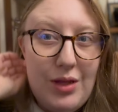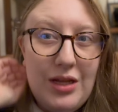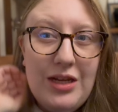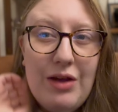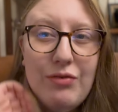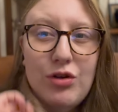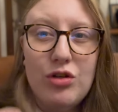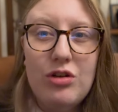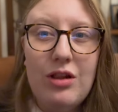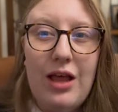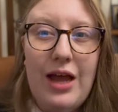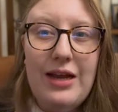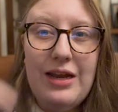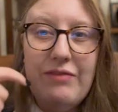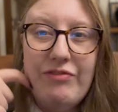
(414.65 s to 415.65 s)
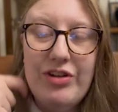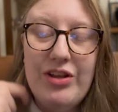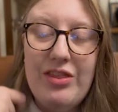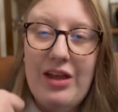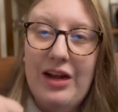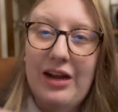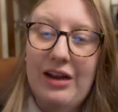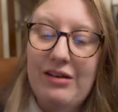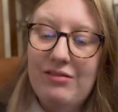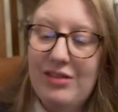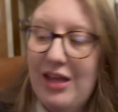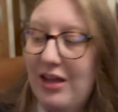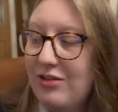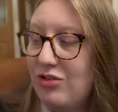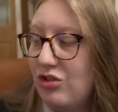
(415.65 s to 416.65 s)
you have to underline everything, and
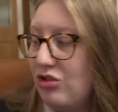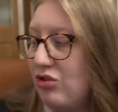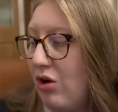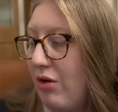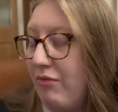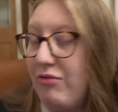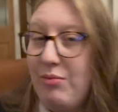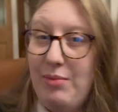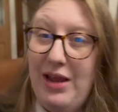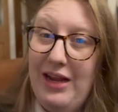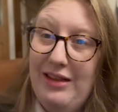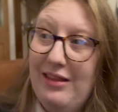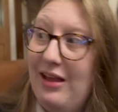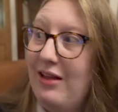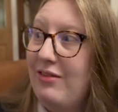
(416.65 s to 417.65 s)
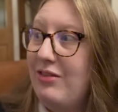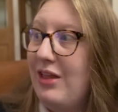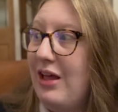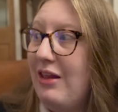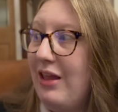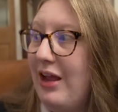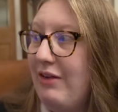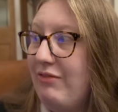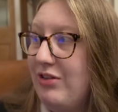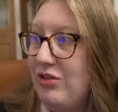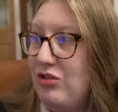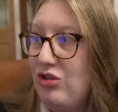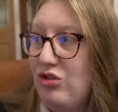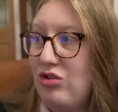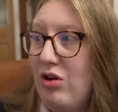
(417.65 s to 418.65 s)
that's just not for me. That life is
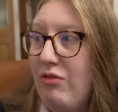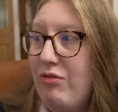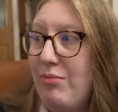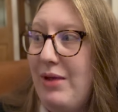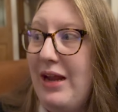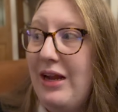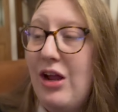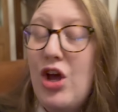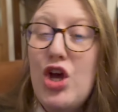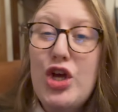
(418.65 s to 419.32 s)
just not for me.